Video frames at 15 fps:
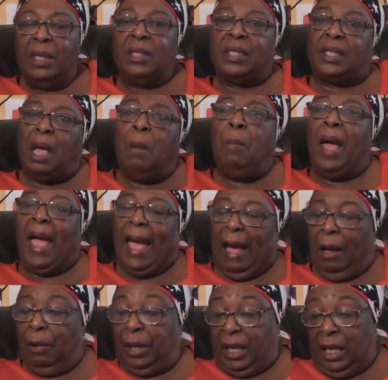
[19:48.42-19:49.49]

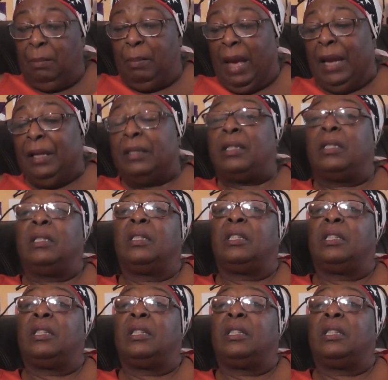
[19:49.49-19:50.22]
Somehow he managed to